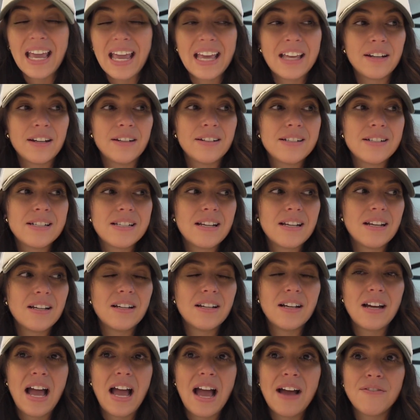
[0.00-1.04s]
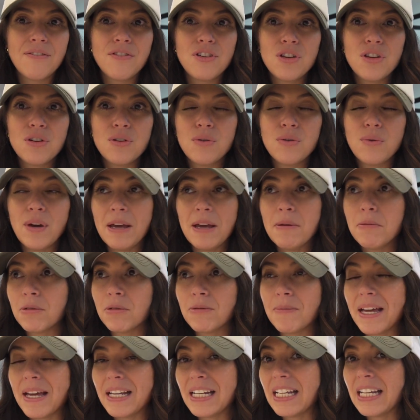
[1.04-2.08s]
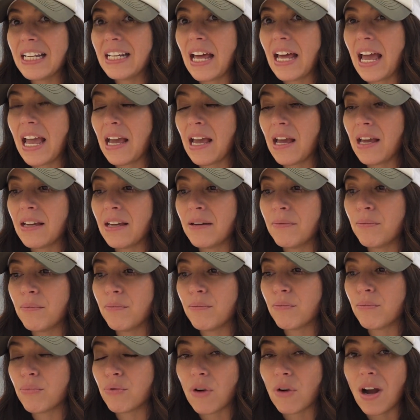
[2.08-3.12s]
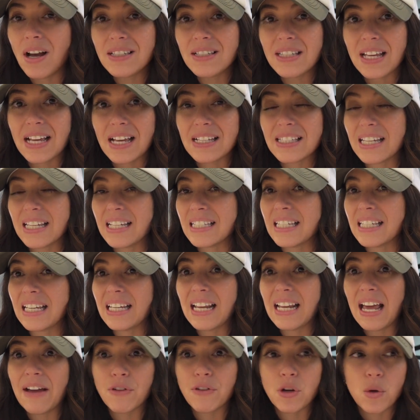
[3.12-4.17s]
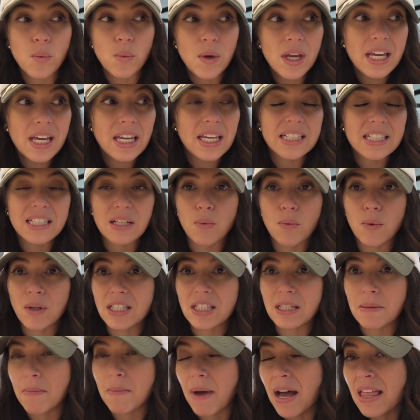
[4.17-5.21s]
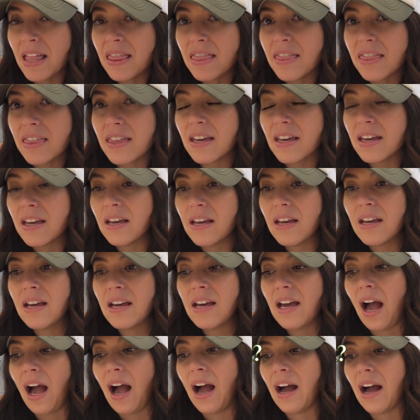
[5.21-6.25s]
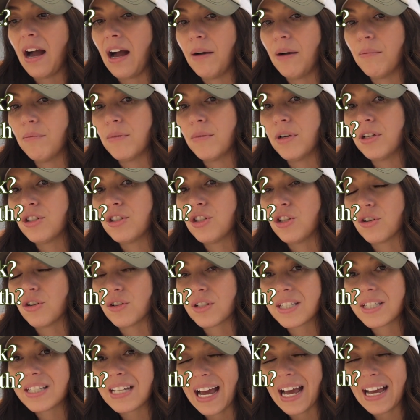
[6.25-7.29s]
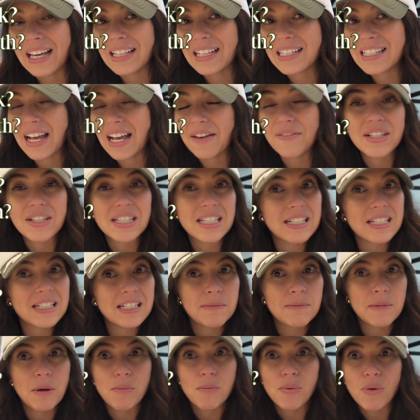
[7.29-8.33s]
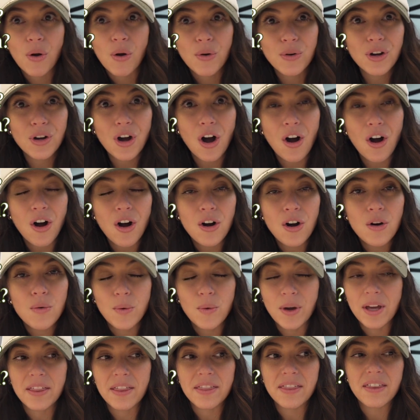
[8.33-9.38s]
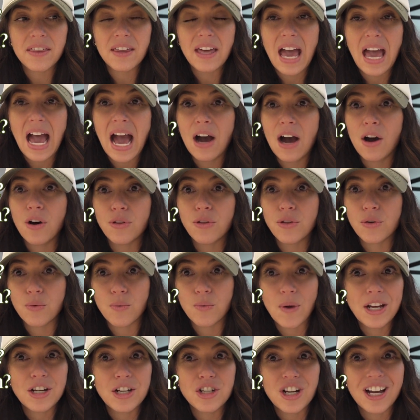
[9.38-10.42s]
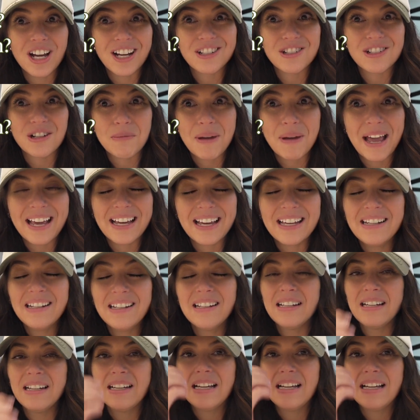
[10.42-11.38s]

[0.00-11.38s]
And have you implemented a process? Is it every week? Is it once a month? Do your stylists have a system and protocol with how the rent checks are paid?